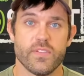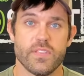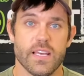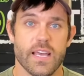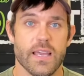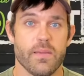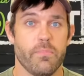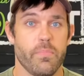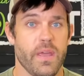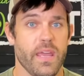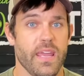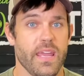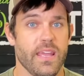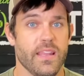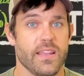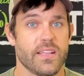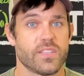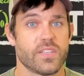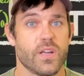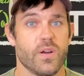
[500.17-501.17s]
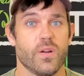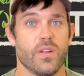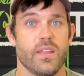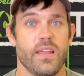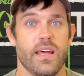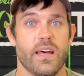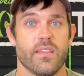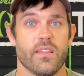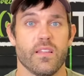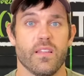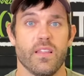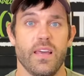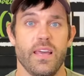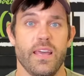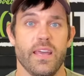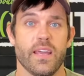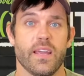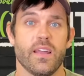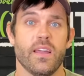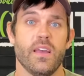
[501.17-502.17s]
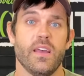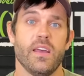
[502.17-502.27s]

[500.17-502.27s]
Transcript: type pain that's going down the leg,